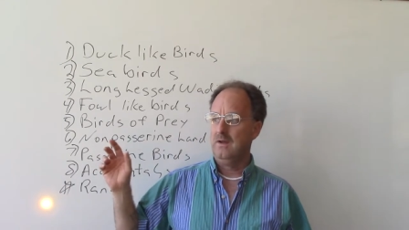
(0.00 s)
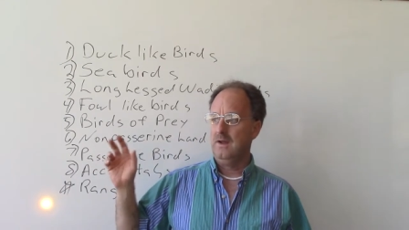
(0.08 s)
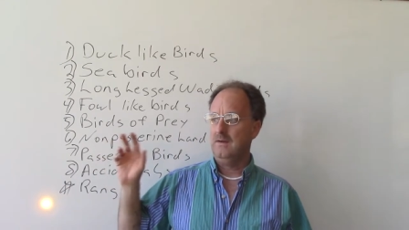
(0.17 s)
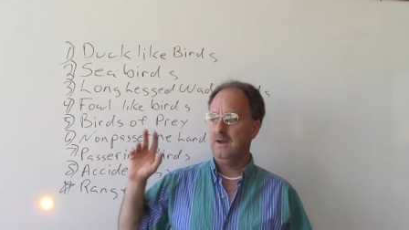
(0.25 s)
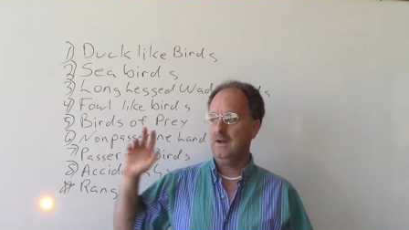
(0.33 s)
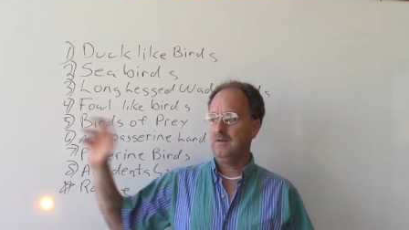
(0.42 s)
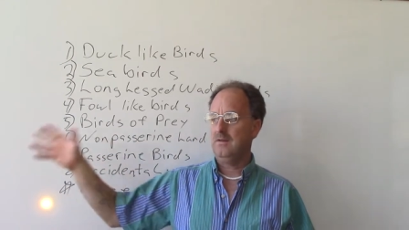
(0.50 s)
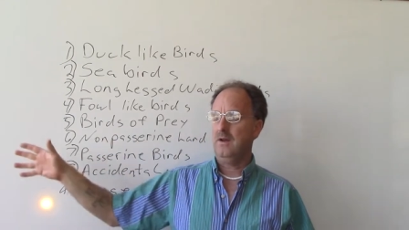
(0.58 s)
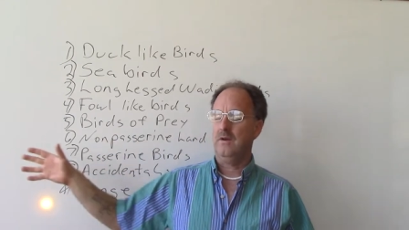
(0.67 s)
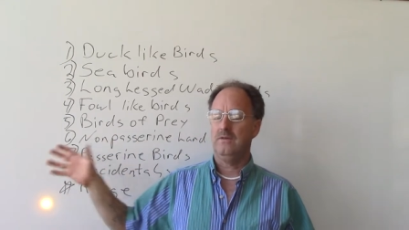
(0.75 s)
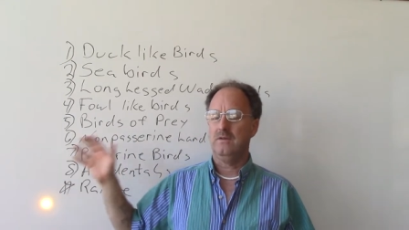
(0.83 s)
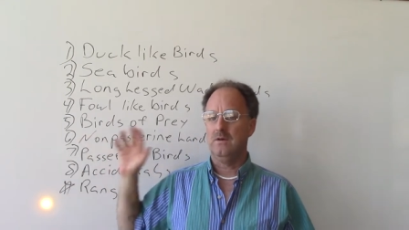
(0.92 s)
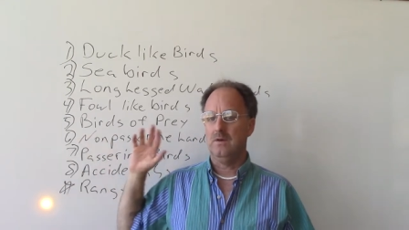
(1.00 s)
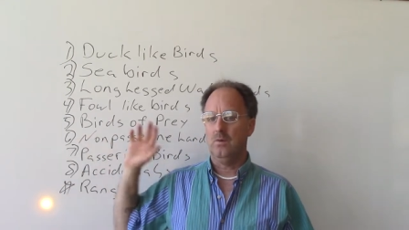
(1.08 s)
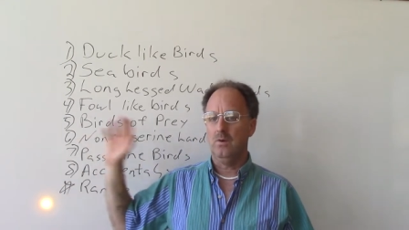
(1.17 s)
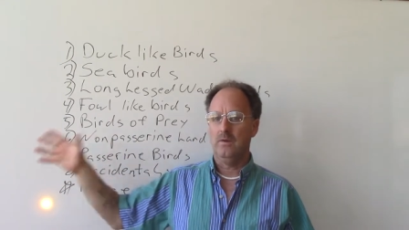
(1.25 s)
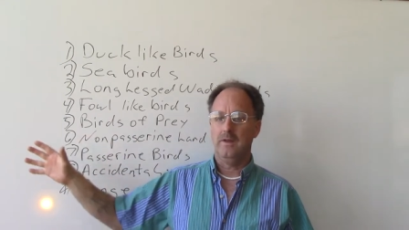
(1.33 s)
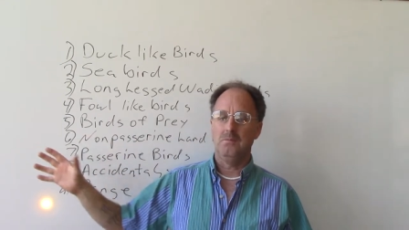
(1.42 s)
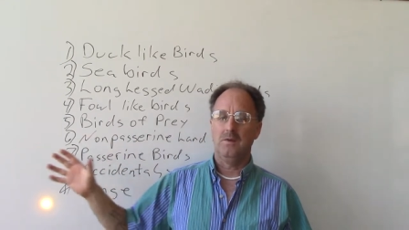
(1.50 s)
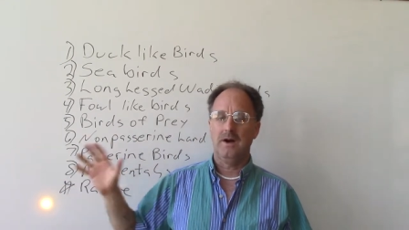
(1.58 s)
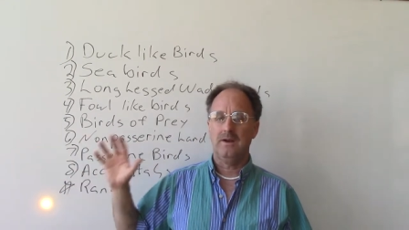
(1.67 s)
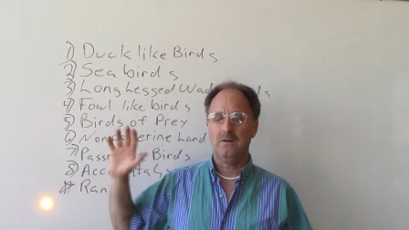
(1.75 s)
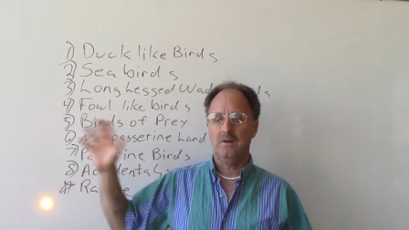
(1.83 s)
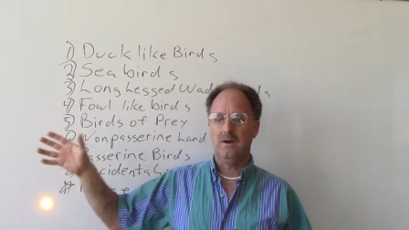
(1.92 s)
and that tells you where they
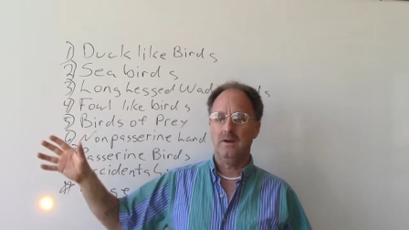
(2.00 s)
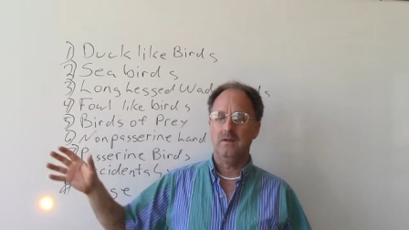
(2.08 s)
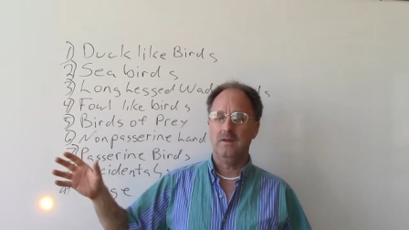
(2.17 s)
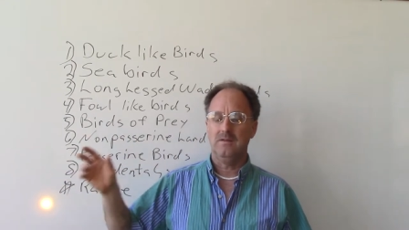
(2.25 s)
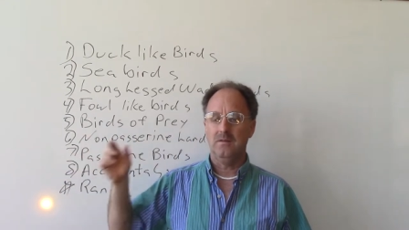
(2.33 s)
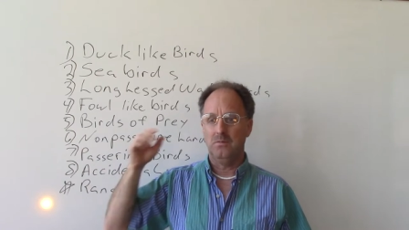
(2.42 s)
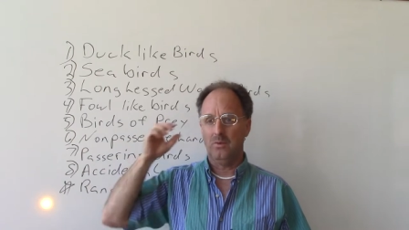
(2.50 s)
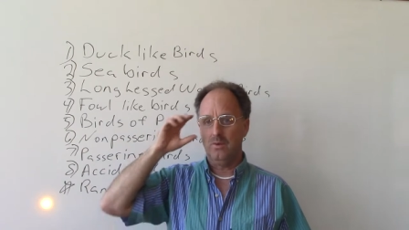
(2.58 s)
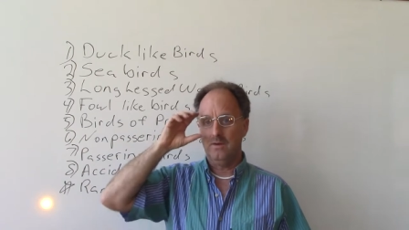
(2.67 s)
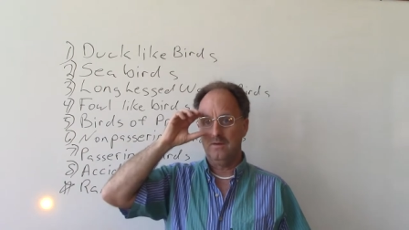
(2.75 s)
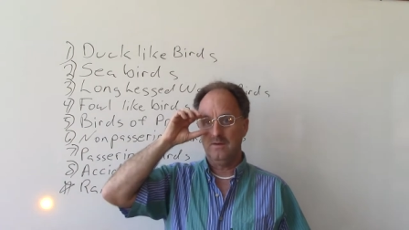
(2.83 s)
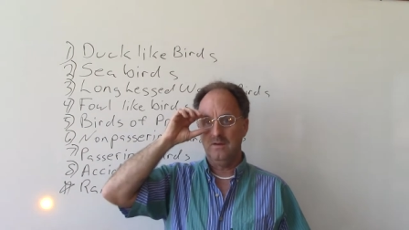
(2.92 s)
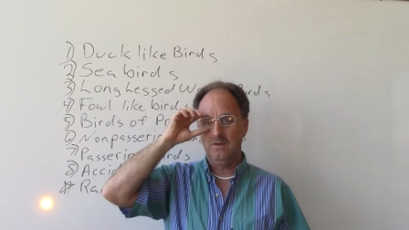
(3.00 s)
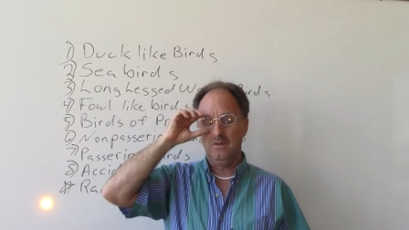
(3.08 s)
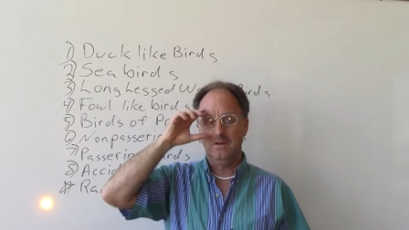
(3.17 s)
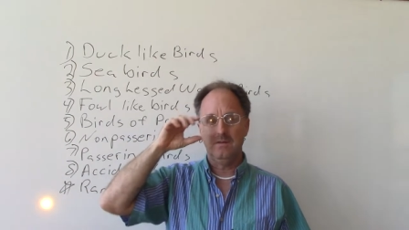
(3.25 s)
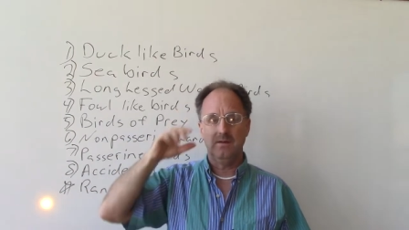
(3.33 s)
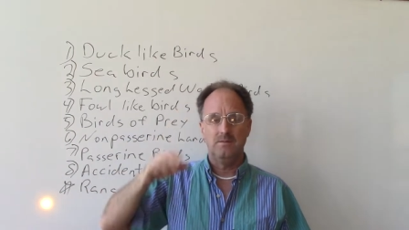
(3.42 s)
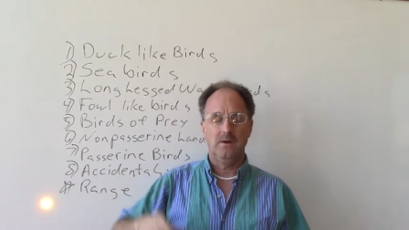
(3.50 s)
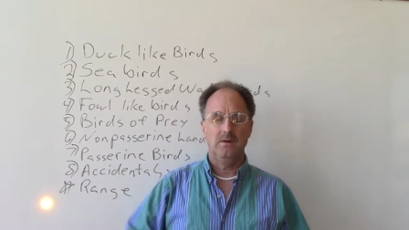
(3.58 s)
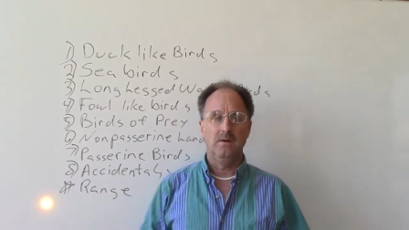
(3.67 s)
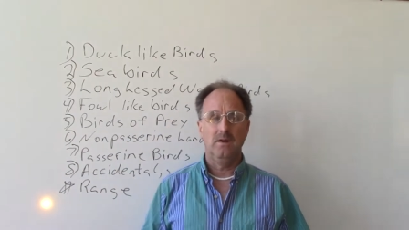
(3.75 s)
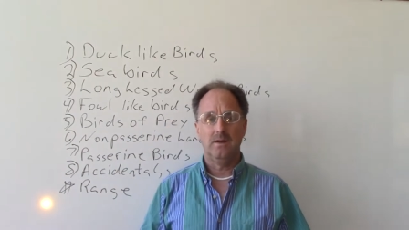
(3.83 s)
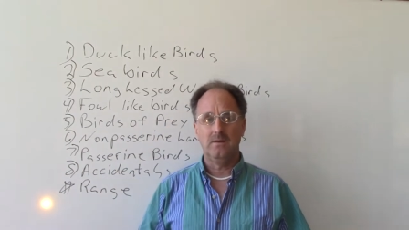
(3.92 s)
migrate. That's important too, because if you're
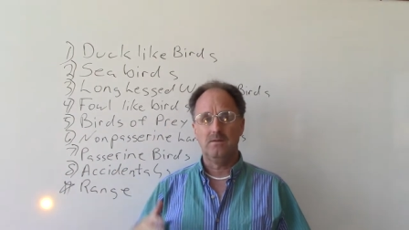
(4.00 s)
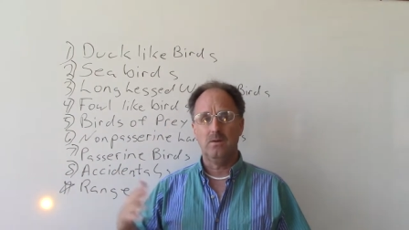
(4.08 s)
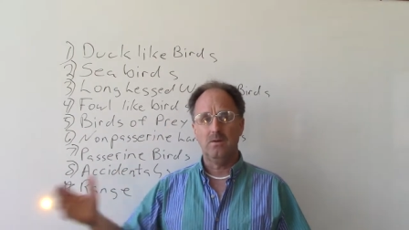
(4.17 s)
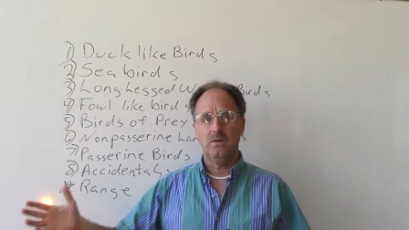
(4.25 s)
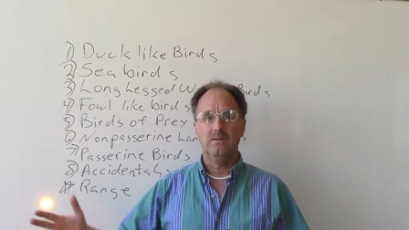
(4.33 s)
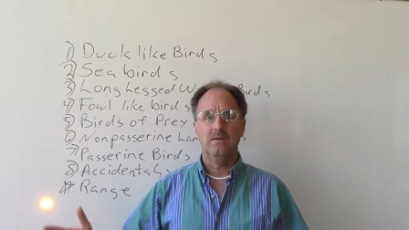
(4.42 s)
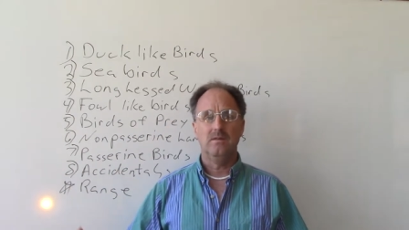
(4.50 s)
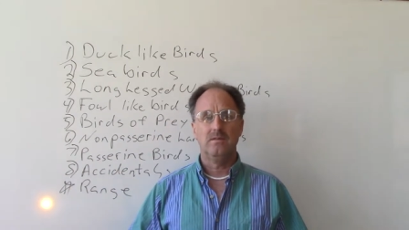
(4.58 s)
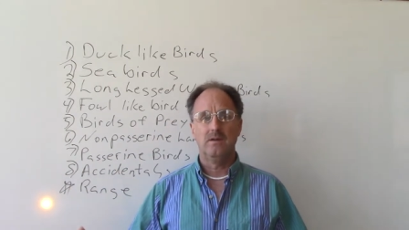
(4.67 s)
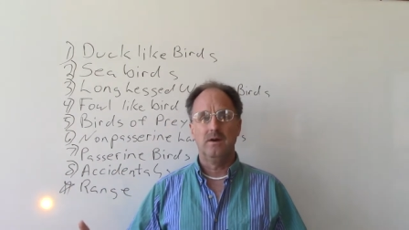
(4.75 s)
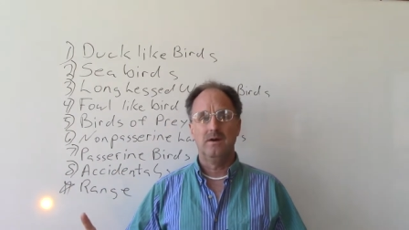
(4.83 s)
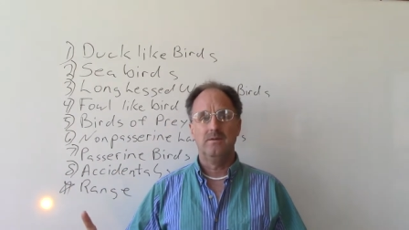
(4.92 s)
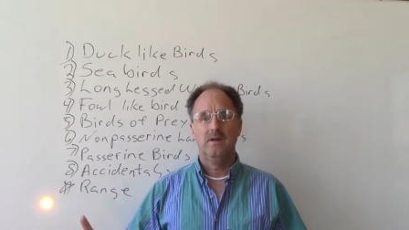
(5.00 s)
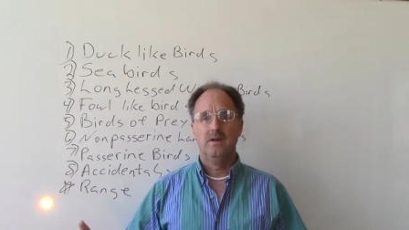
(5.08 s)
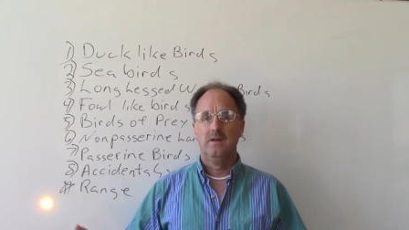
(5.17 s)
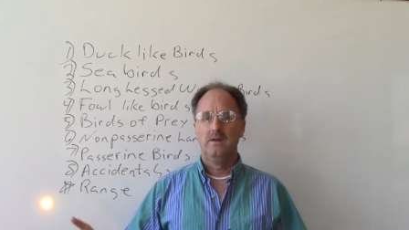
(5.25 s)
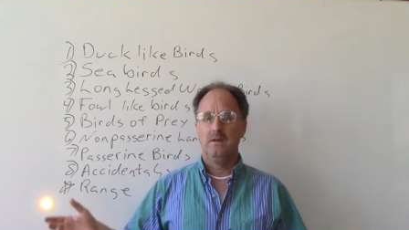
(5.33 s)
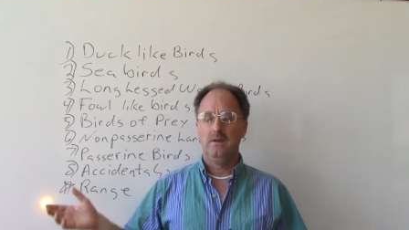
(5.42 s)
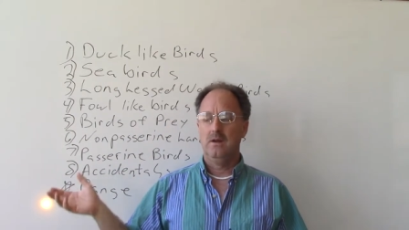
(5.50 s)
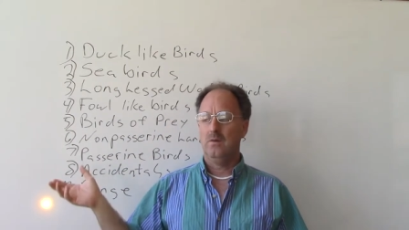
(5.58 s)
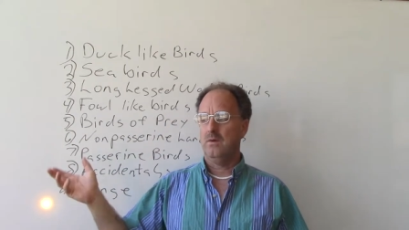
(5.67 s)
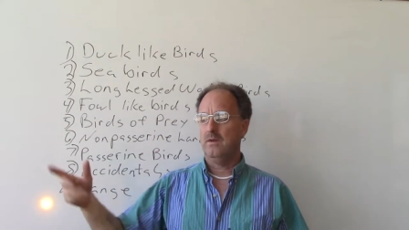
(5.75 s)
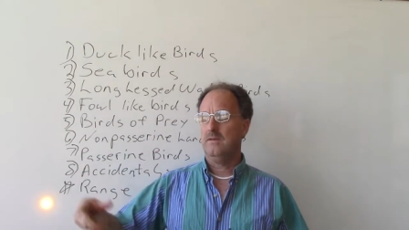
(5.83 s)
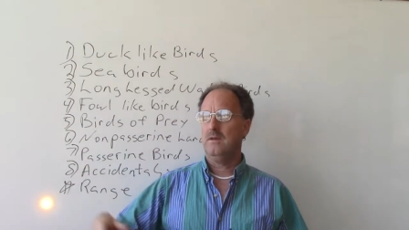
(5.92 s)
doing tours and stuff, you don't
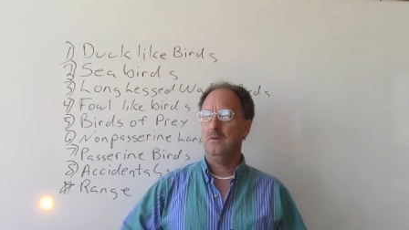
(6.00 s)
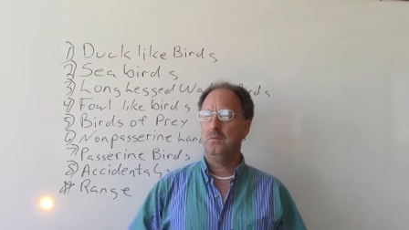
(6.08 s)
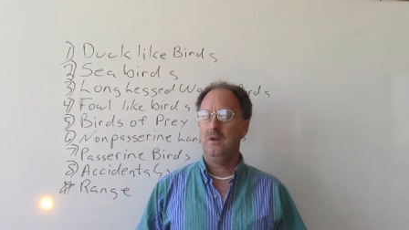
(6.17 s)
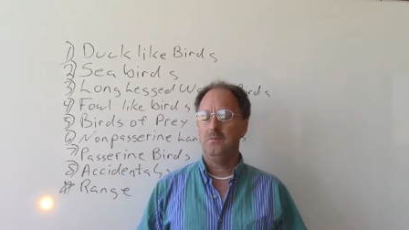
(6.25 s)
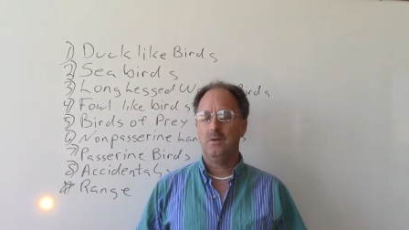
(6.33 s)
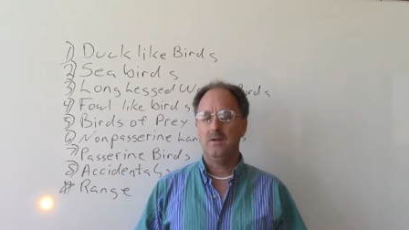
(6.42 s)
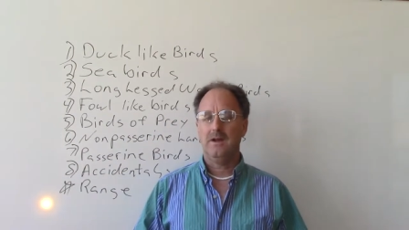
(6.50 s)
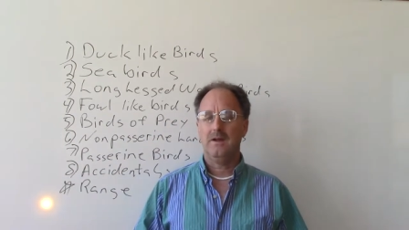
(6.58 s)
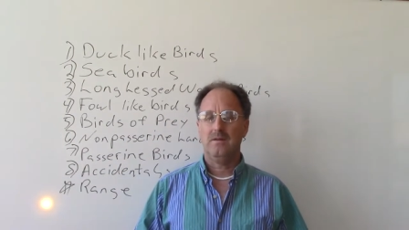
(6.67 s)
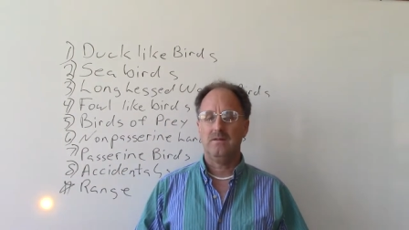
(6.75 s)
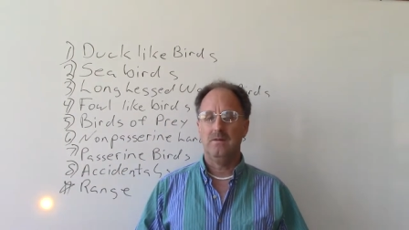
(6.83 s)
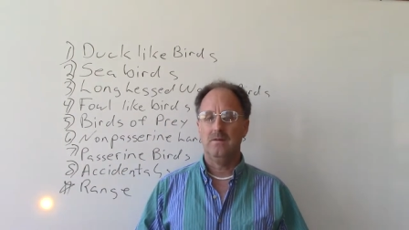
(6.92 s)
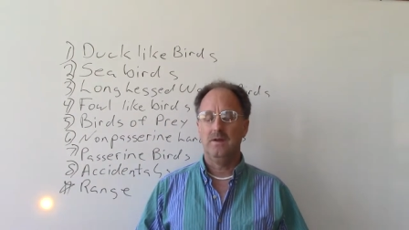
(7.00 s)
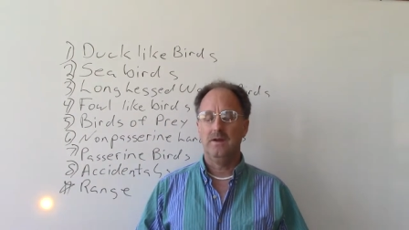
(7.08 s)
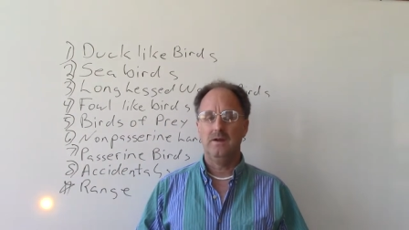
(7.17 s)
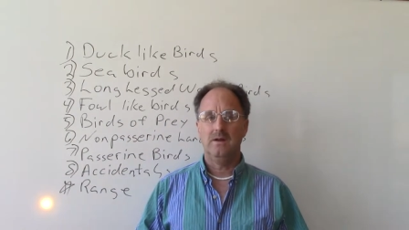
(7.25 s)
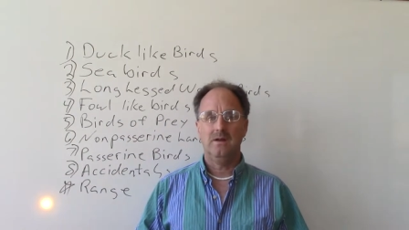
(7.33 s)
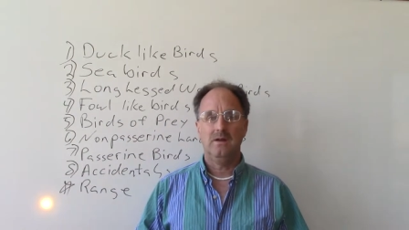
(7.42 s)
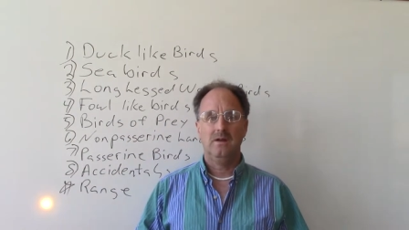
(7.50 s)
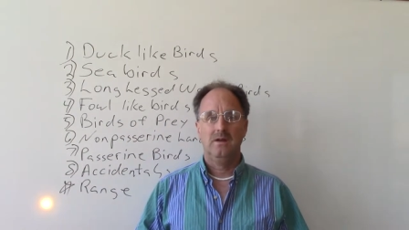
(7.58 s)
want to send people out to a uh,